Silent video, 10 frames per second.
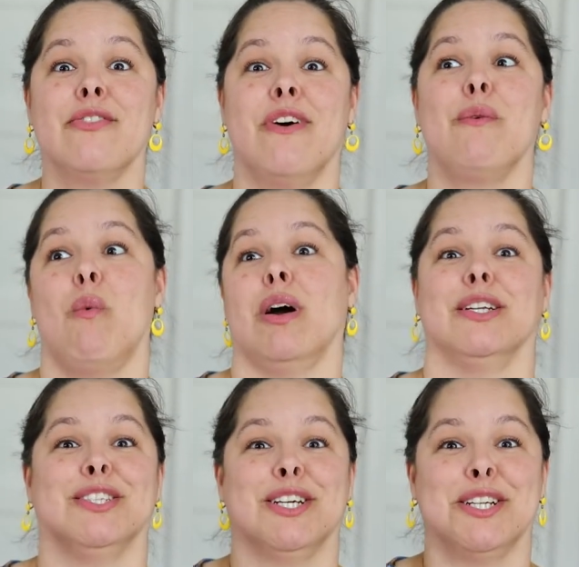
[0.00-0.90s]
if I
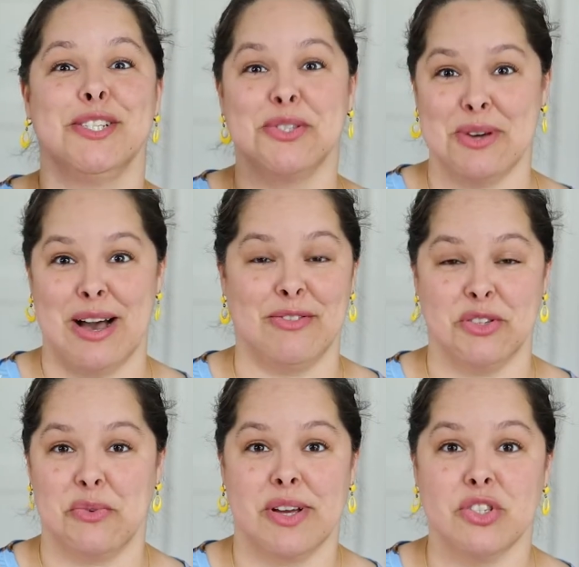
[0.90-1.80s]
wanted to have
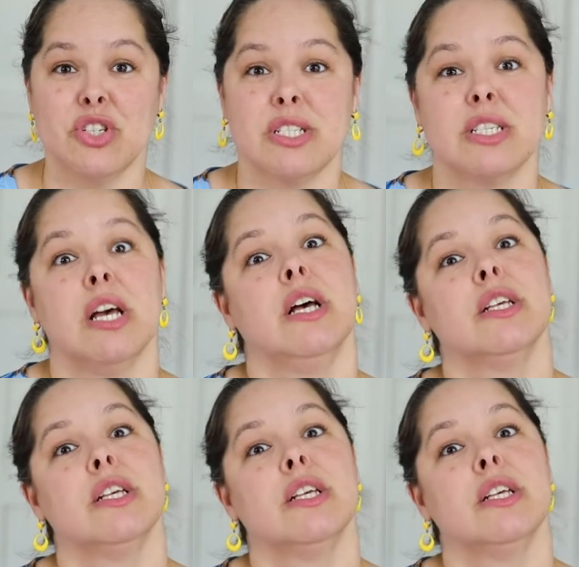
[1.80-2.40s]
low-rise jeans.